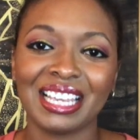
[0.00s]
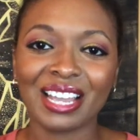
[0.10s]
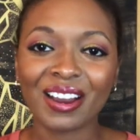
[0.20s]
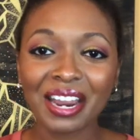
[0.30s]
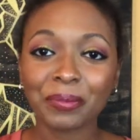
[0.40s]

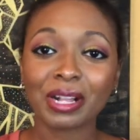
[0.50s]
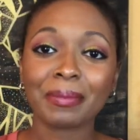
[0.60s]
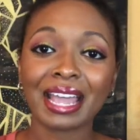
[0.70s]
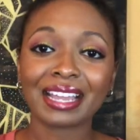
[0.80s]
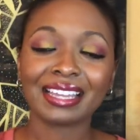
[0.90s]
All right, welcome
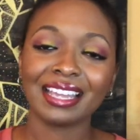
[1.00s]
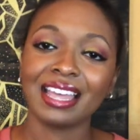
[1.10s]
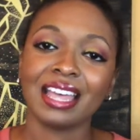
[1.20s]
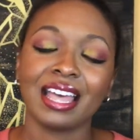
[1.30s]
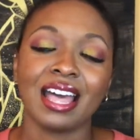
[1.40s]
back.
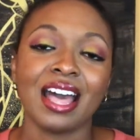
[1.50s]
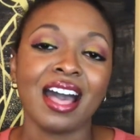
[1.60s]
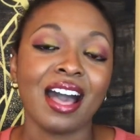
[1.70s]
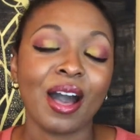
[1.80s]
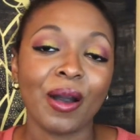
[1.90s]

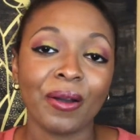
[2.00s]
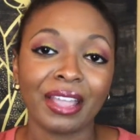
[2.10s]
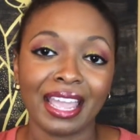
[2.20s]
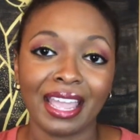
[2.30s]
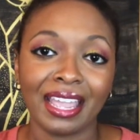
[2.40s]

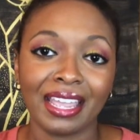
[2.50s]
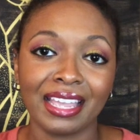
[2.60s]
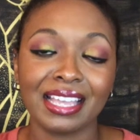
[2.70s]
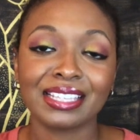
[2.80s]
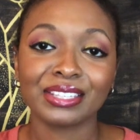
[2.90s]
Okay,
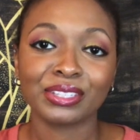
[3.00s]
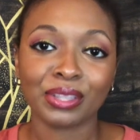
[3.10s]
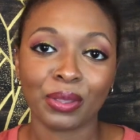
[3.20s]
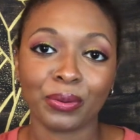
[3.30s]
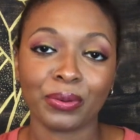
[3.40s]

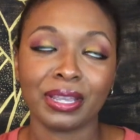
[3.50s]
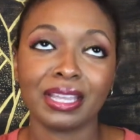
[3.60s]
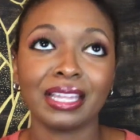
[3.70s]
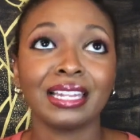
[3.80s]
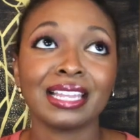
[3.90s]
so
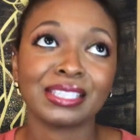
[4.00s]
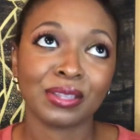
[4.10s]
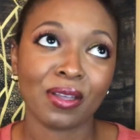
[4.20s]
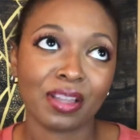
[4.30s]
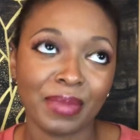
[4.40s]
let's
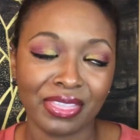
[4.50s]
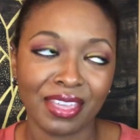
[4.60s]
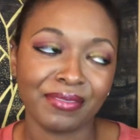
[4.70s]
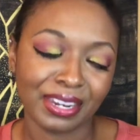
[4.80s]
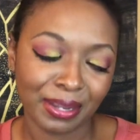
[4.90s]
talk about
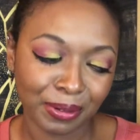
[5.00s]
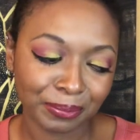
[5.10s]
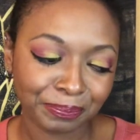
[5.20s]
that video.